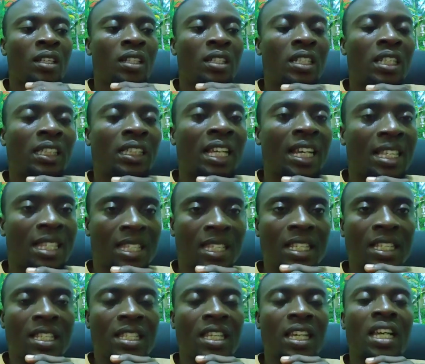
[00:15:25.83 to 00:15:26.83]
The
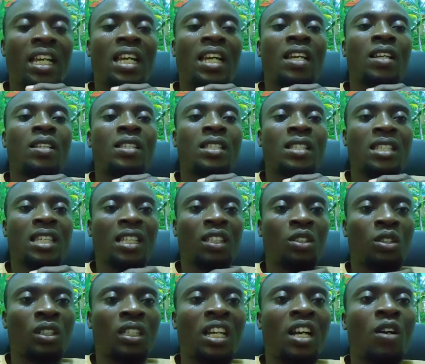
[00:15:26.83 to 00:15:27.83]
13th
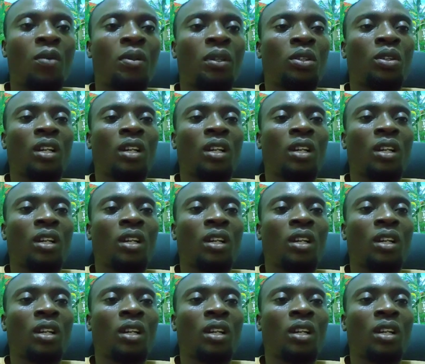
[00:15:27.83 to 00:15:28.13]
section that I'll be